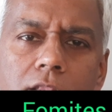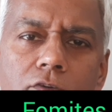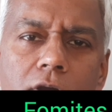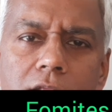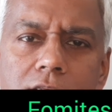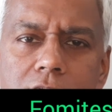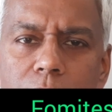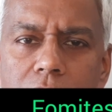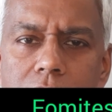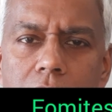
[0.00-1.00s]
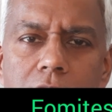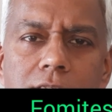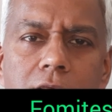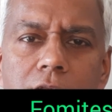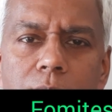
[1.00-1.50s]
and the virus remains there. This
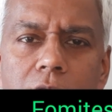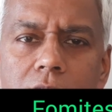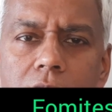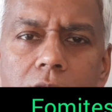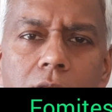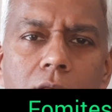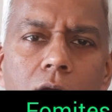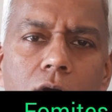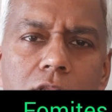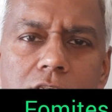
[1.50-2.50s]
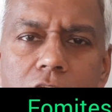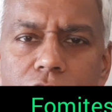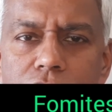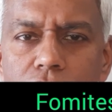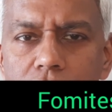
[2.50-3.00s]
can remain on the
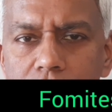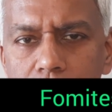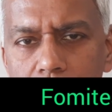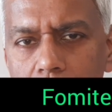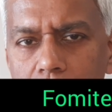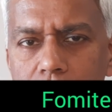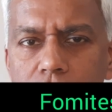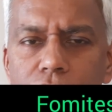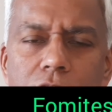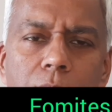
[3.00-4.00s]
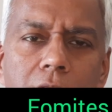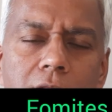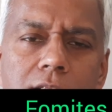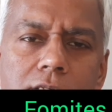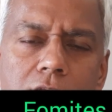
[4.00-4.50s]
surface for several hours. So if somebody else